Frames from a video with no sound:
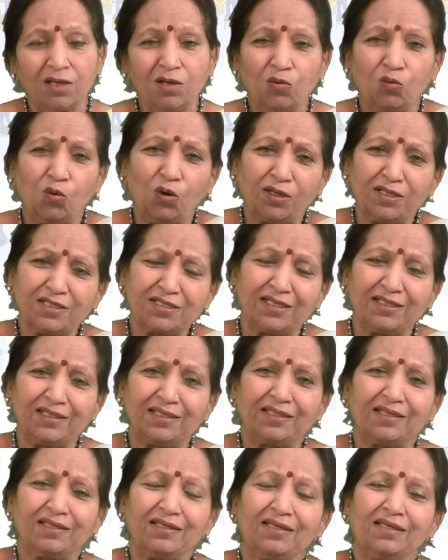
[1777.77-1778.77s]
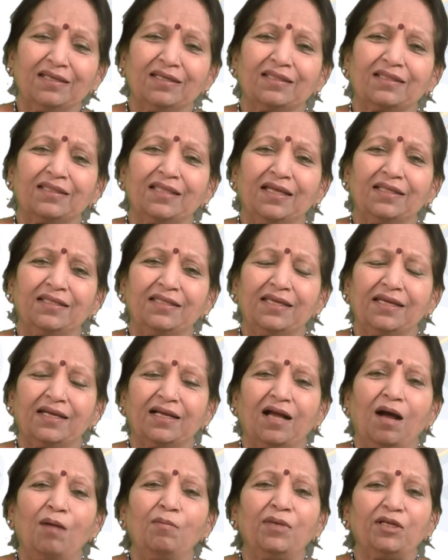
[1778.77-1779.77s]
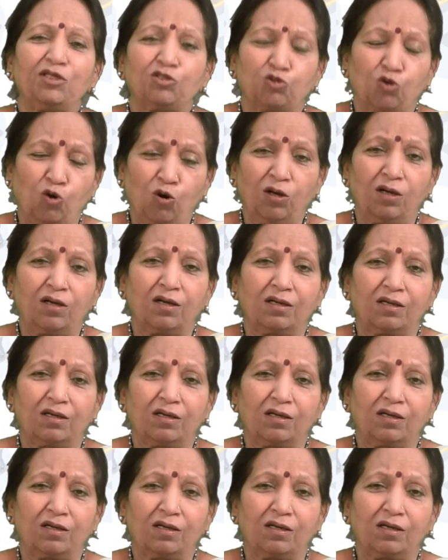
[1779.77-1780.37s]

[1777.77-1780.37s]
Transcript: what is it that they come and talk